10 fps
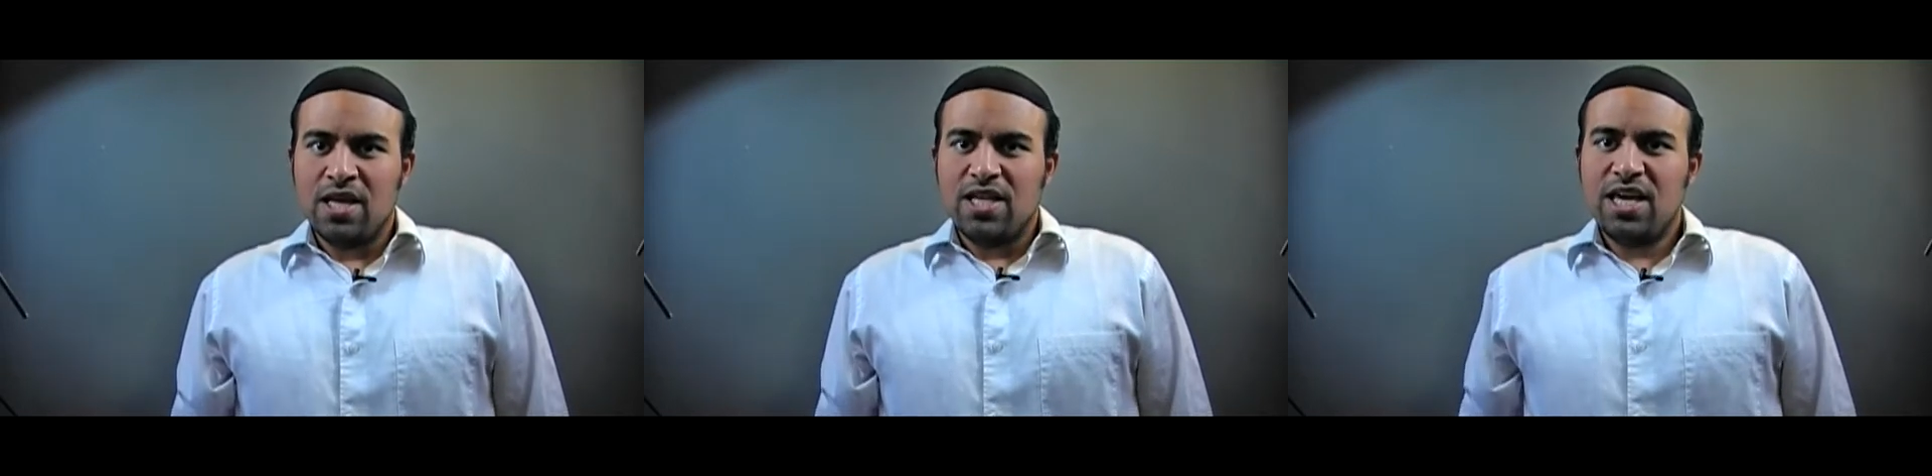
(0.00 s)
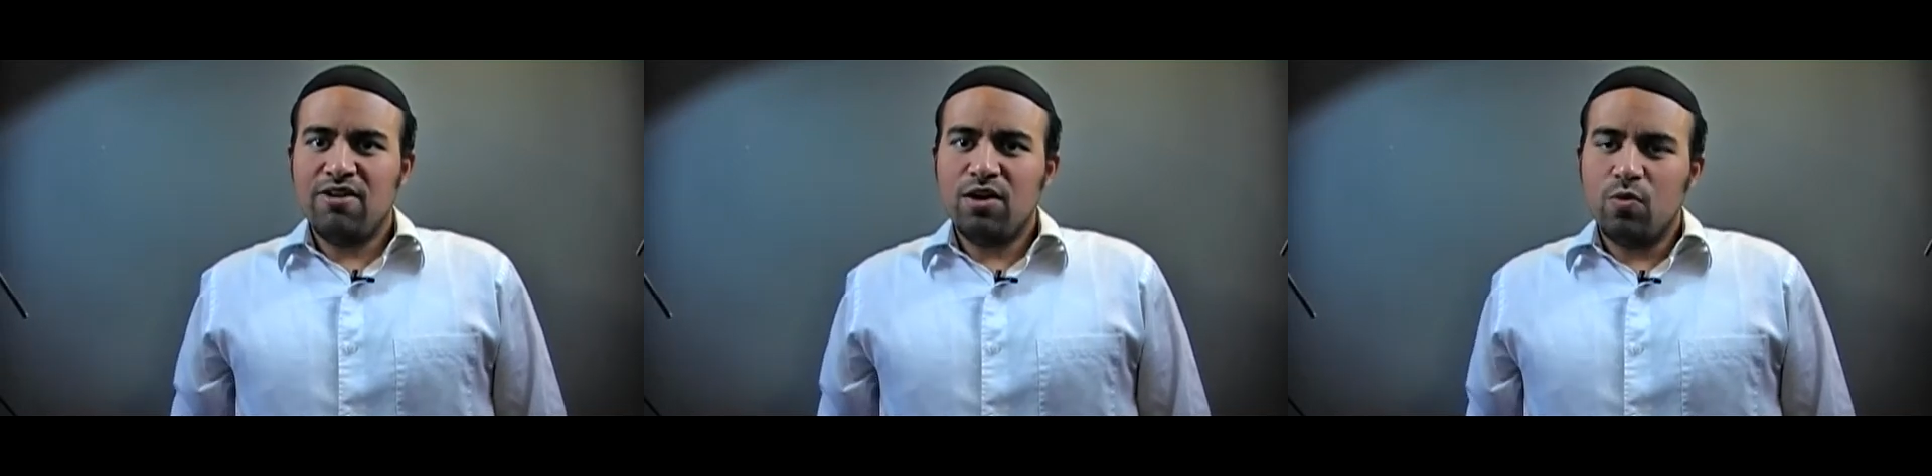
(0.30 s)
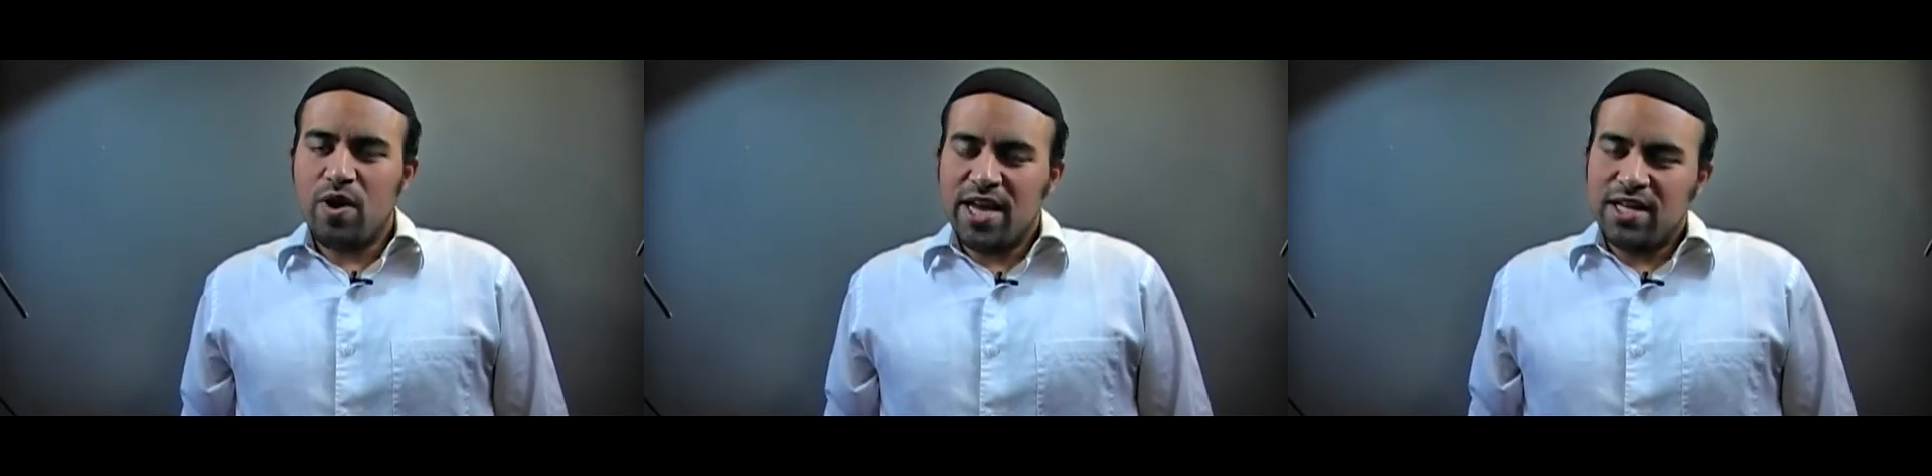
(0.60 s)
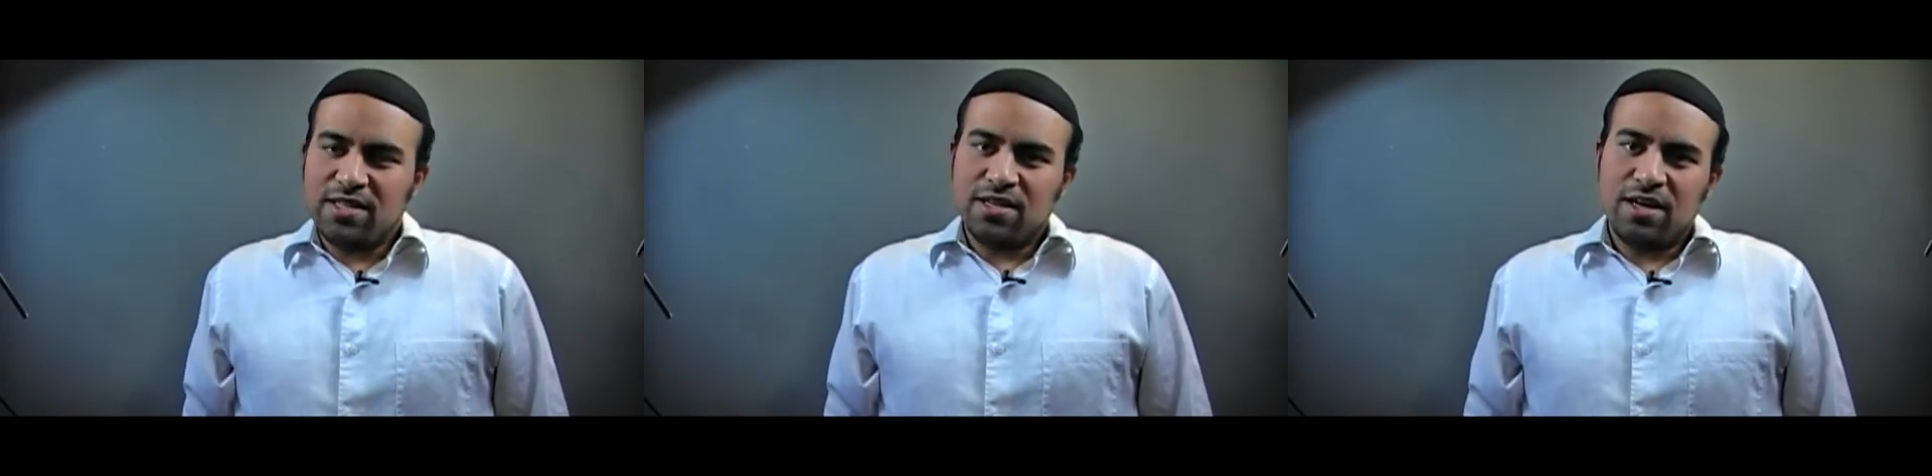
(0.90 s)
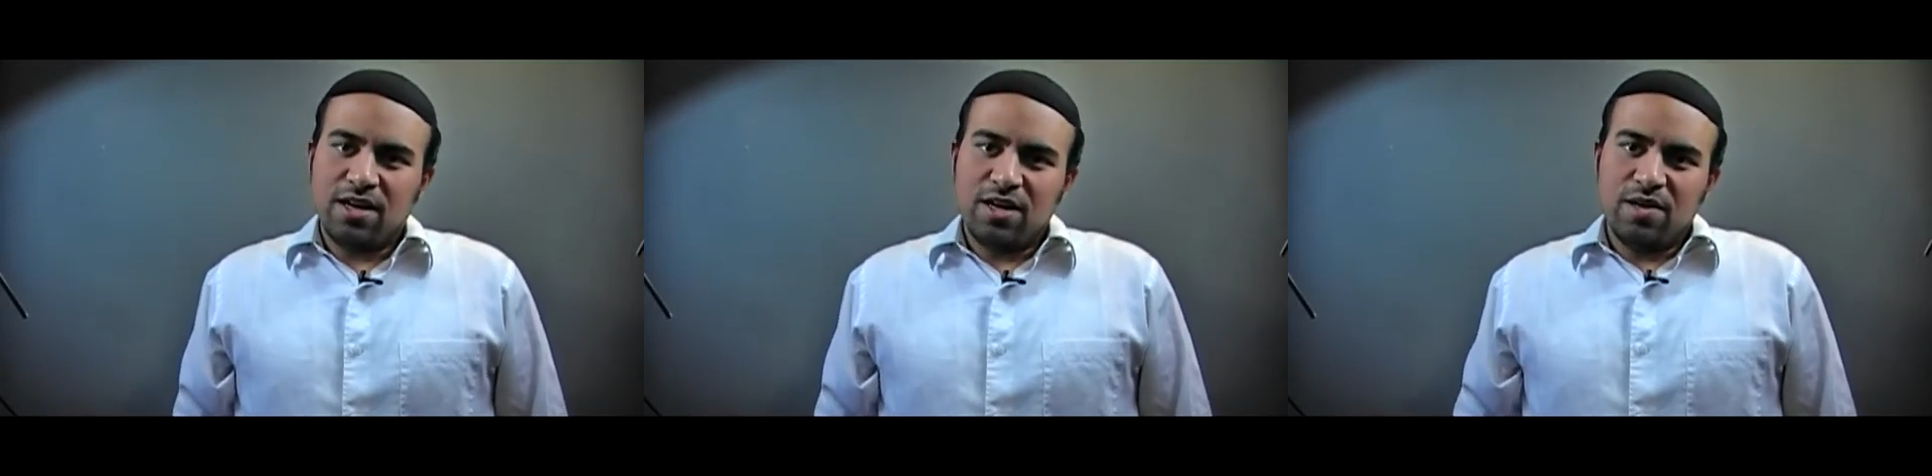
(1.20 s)
Carat weight
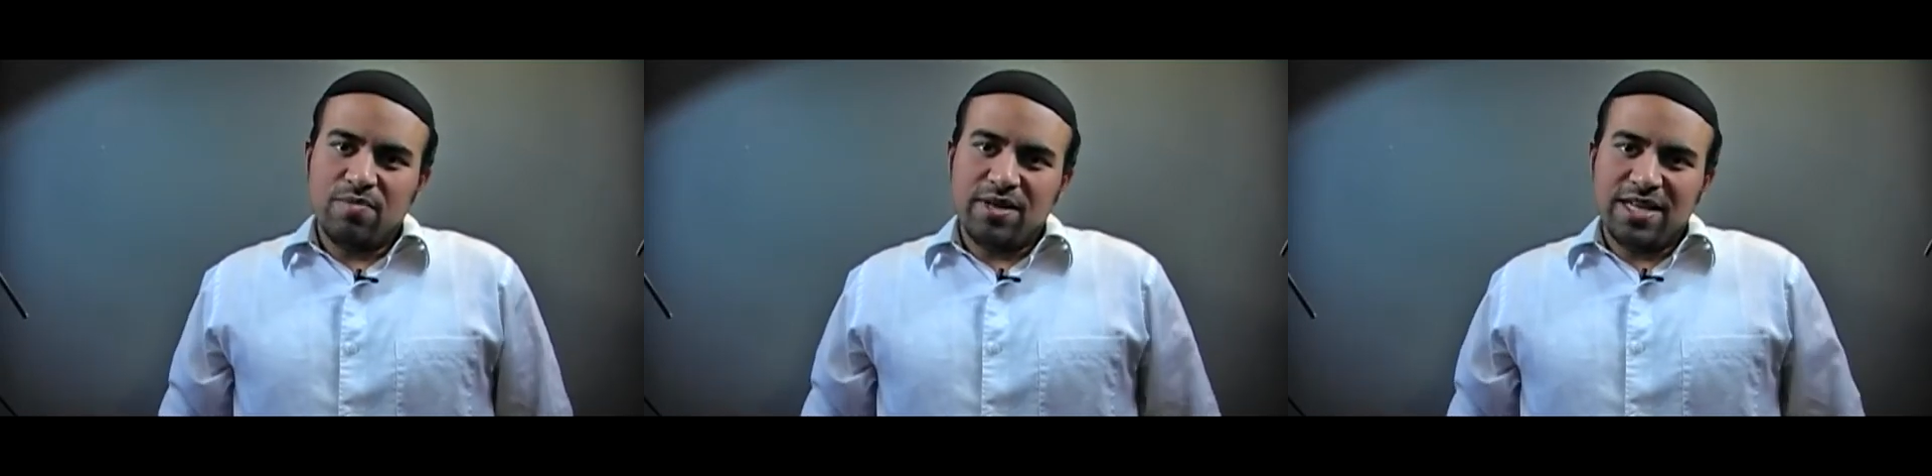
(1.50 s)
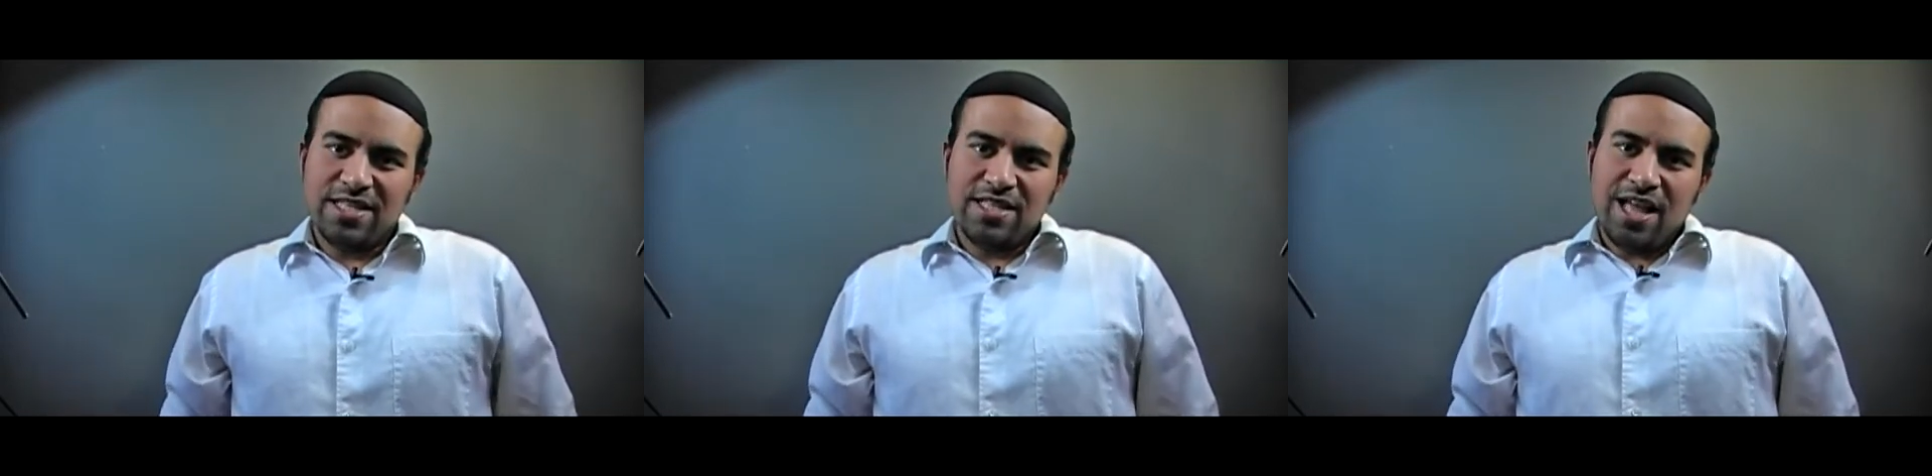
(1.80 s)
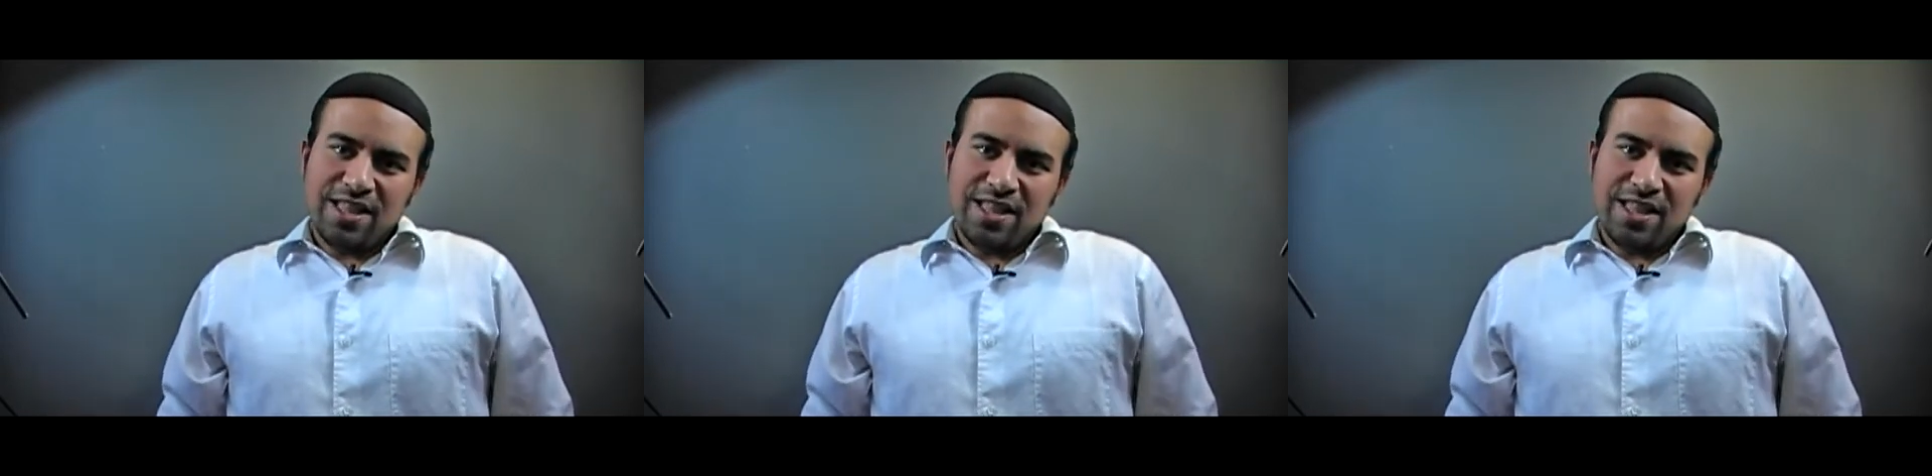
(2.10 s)
is not